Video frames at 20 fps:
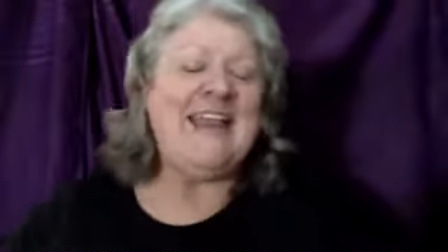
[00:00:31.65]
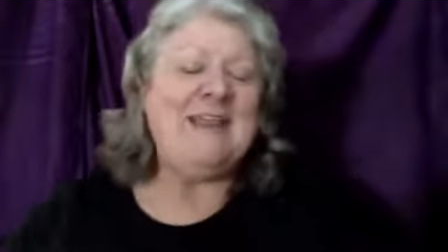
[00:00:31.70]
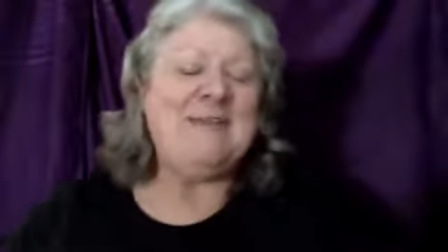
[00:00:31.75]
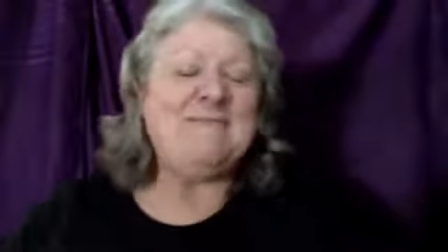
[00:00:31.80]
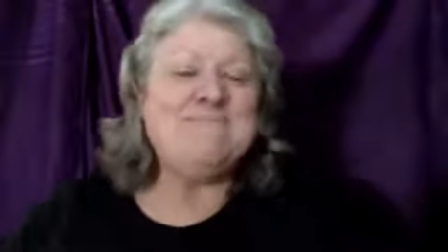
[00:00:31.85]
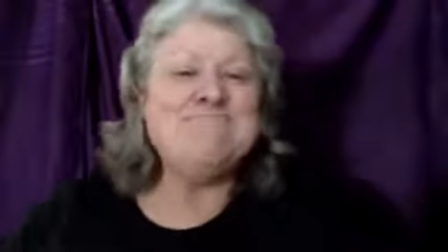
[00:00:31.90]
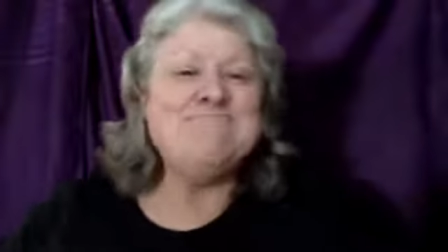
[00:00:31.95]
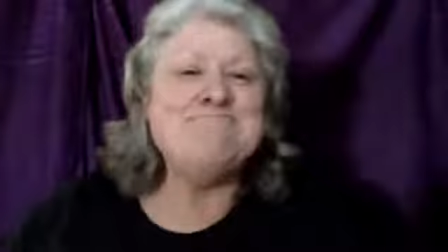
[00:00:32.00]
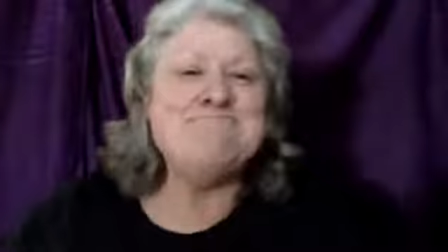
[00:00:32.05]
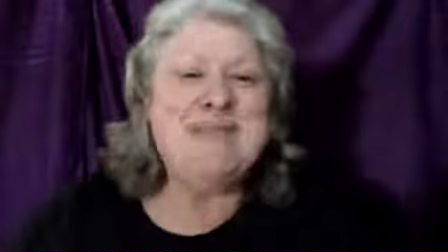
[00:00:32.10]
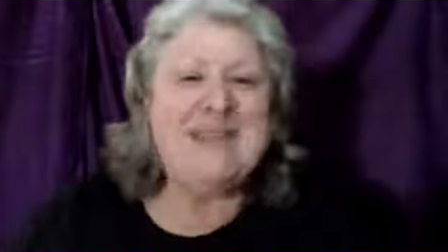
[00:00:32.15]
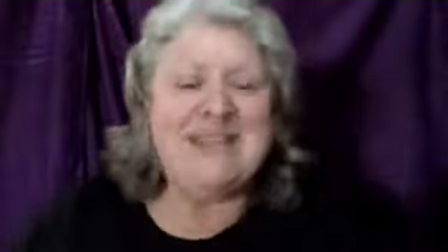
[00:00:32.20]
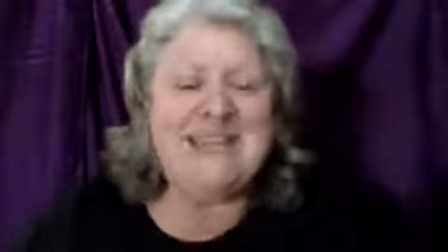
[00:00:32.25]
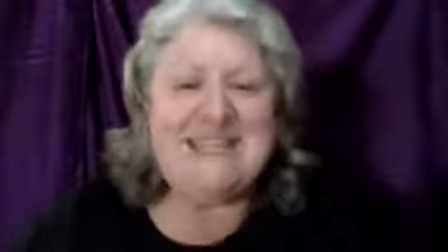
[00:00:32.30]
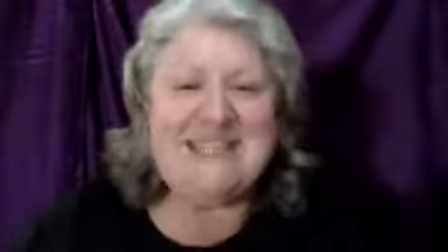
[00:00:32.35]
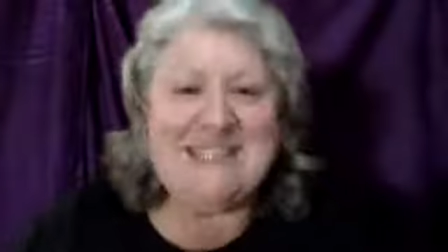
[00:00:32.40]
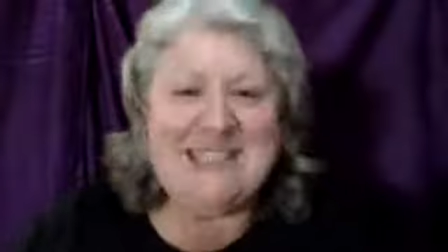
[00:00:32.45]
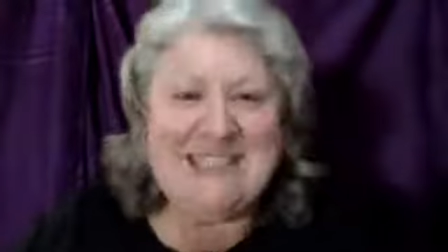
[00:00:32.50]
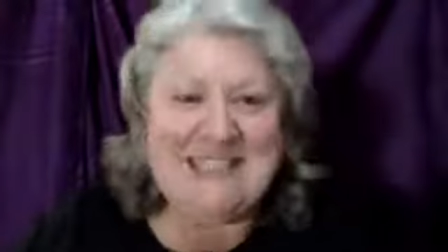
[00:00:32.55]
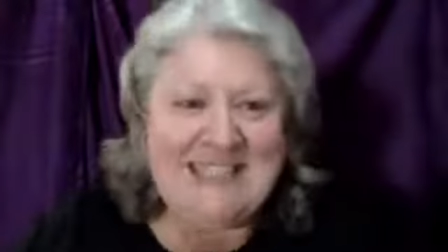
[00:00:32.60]
an
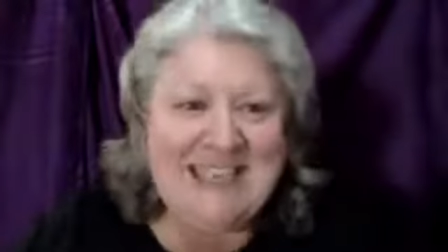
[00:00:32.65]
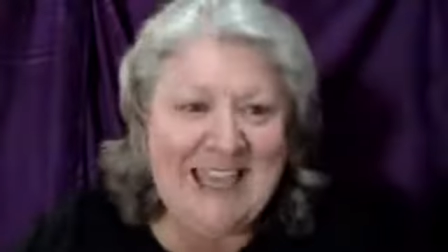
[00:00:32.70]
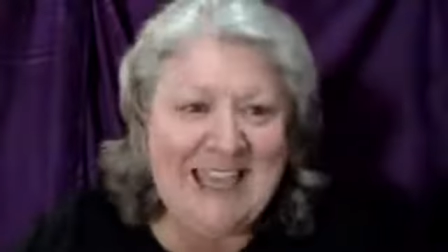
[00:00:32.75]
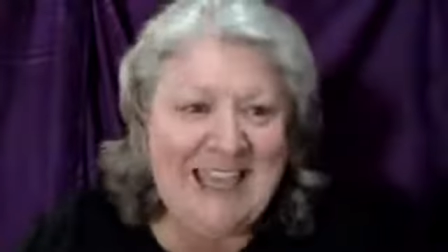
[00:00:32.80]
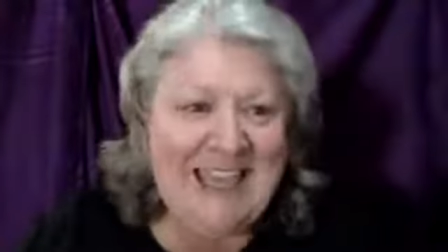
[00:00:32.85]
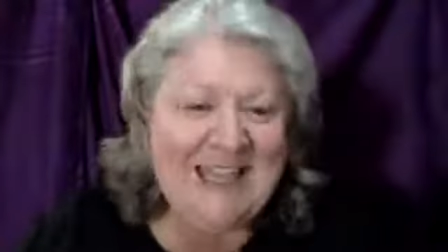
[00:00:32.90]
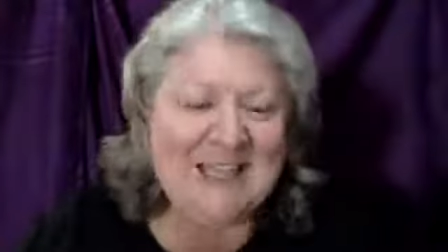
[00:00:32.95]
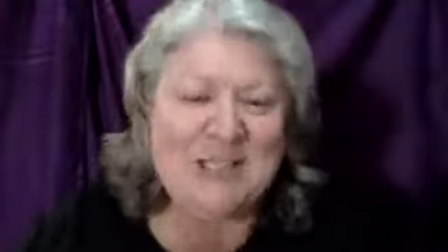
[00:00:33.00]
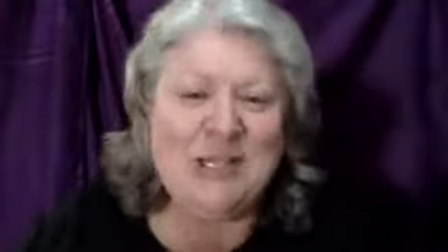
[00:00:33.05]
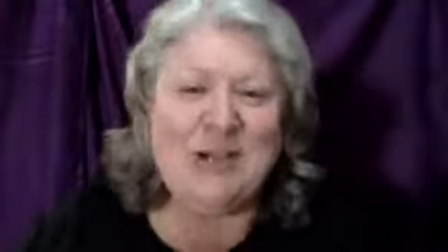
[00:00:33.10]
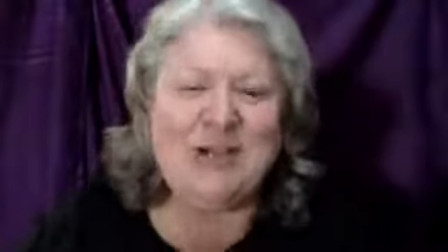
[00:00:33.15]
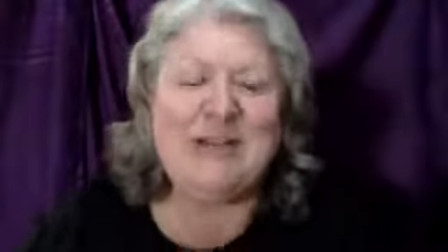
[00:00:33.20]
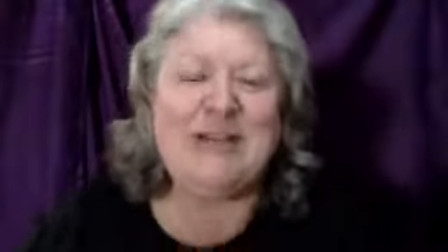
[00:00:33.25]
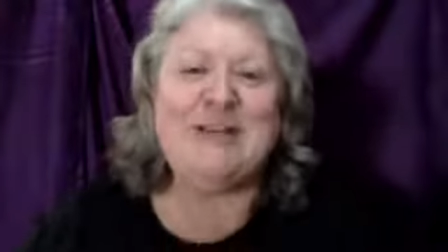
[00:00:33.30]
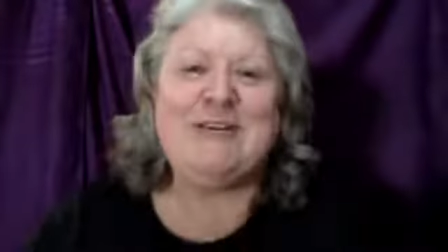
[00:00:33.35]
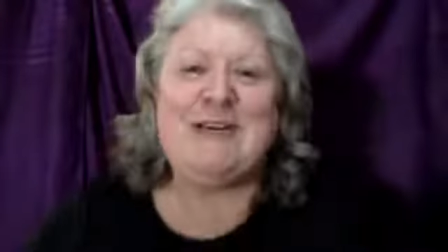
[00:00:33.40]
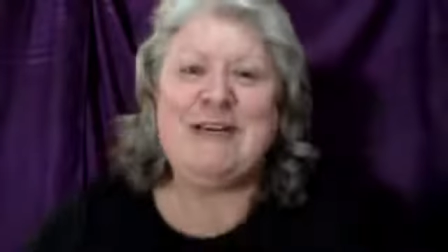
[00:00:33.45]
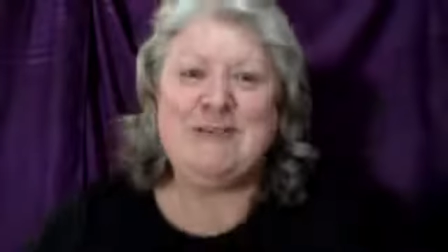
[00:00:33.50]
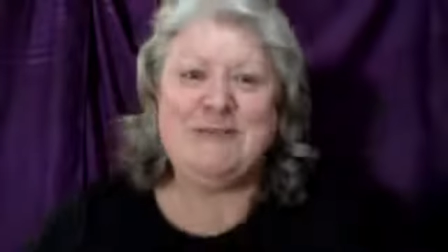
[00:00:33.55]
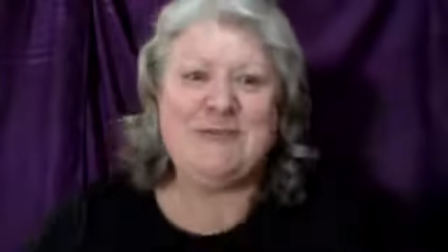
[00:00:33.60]
amazing day and
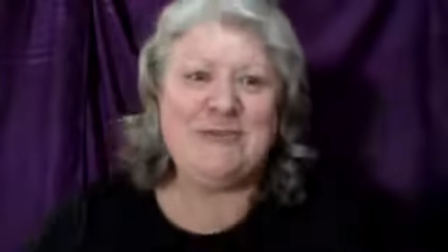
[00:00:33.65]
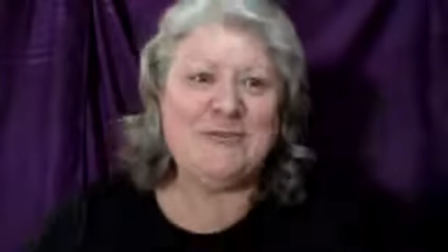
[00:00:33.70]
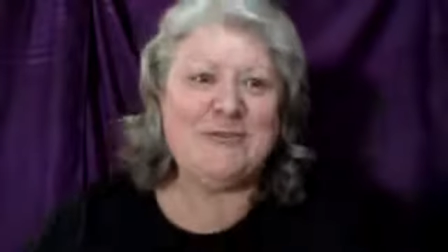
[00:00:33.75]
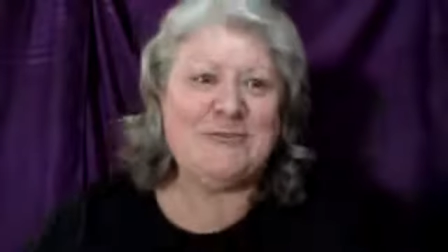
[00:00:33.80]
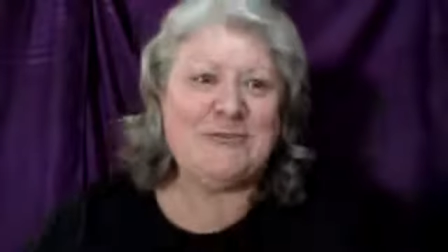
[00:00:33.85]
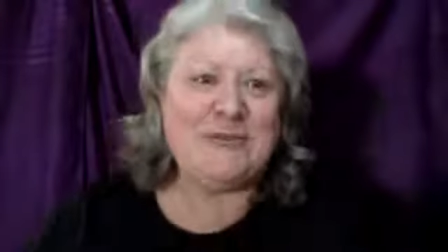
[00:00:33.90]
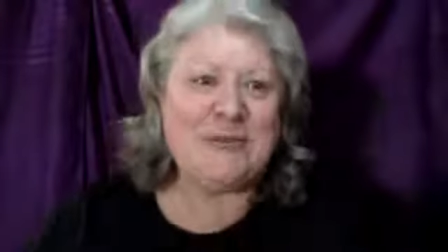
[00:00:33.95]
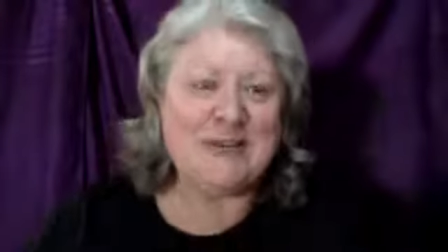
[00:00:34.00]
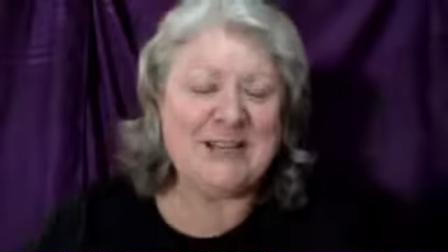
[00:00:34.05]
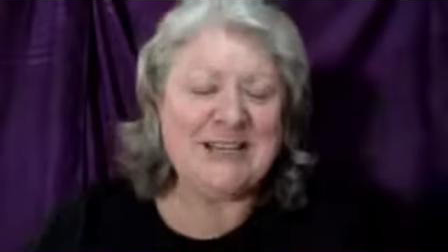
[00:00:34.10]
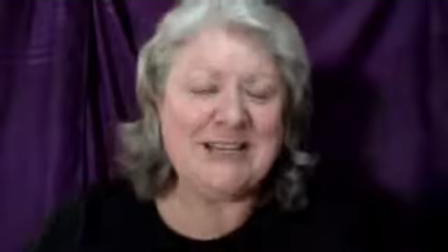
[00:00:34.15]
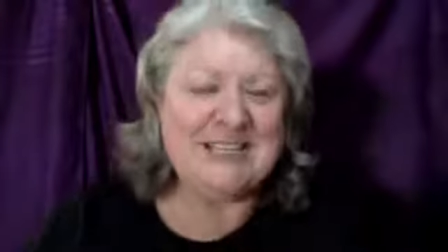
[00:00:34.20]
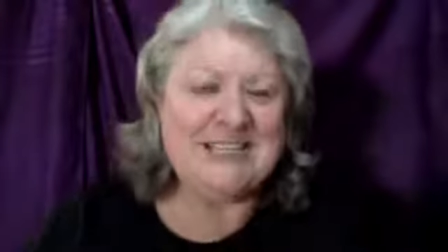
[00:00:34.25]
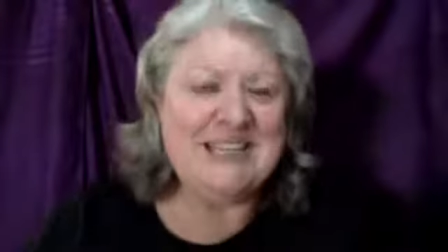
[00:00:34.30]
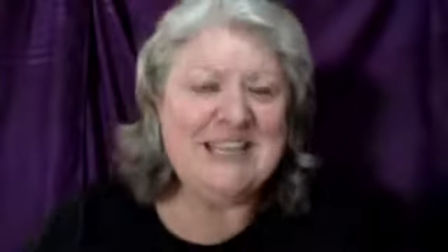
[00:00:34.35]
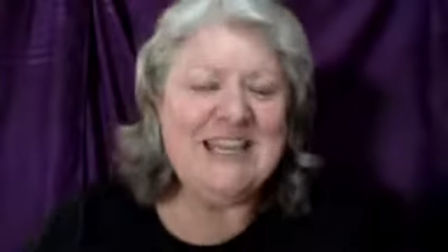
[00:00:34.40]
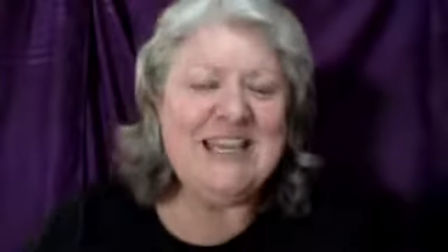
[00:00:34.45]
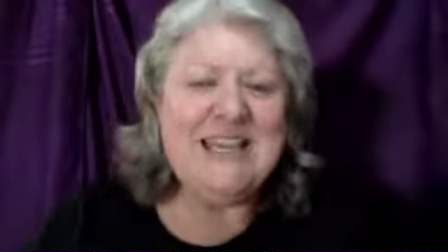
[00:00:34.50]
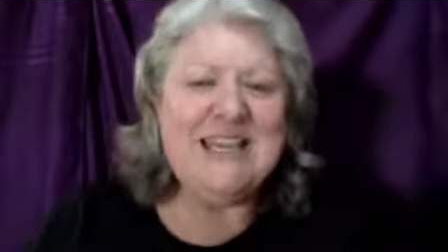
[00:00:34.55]
totally grateful for it.